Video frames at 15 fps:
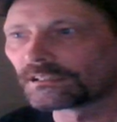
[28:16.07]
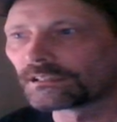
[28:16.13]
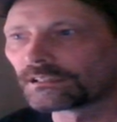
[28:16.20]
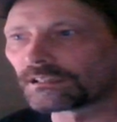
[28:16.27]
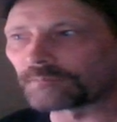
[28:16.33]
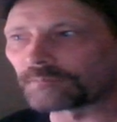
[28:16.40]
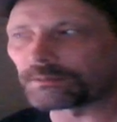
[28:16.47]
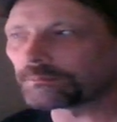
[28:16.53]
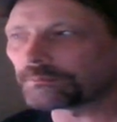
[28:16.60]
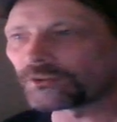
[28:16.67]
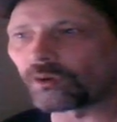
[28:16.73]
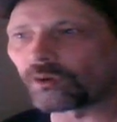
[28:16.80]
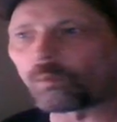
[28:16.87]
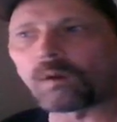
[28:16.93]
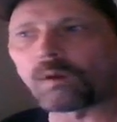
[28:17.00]
and people
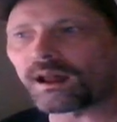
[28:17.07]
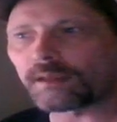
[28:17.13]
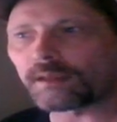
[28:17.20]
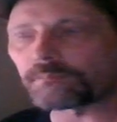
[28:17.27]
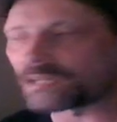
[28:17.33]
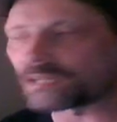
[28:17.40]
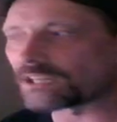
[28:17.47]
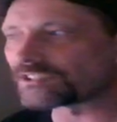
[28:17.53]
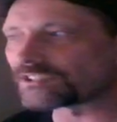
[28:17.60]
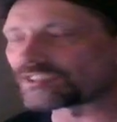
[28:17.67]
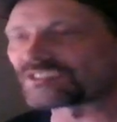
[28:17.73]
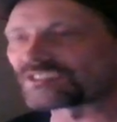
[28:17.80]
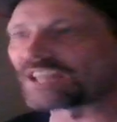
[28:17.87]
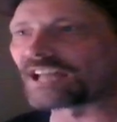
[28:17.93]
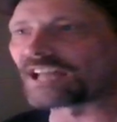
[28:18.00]
don't want it because
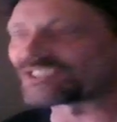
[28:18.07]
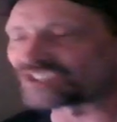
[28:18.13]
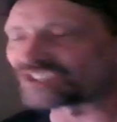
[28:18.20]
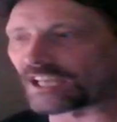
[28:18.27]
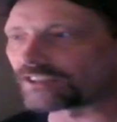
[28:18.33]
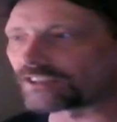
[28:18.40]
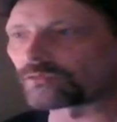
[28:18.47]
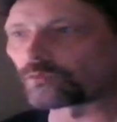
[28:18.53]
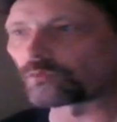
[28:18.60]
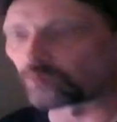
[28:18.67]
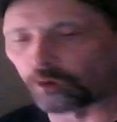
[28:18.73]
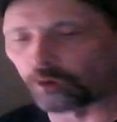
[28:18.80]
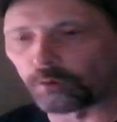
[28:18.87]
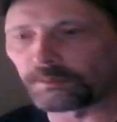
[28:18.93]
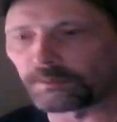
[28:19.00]
it's not Seth
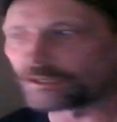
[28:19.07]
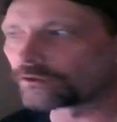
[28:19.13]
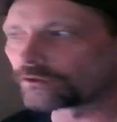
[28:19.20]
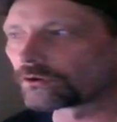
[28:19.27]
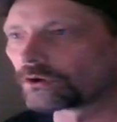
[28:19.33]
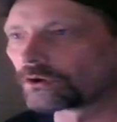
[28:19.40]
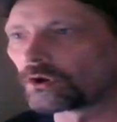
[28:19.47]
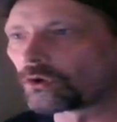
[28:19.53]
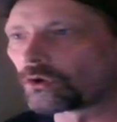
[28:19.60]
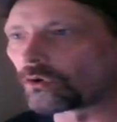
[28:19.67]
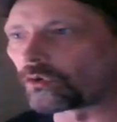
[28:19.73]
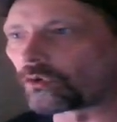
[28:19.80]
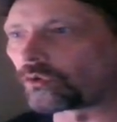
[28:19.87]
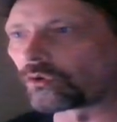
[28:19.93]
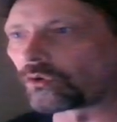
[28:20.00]
Roman
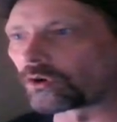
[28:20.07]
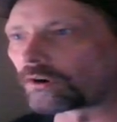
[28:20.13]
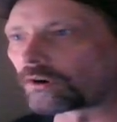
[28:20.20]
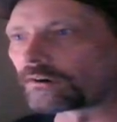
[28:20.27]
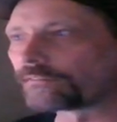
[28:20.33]
or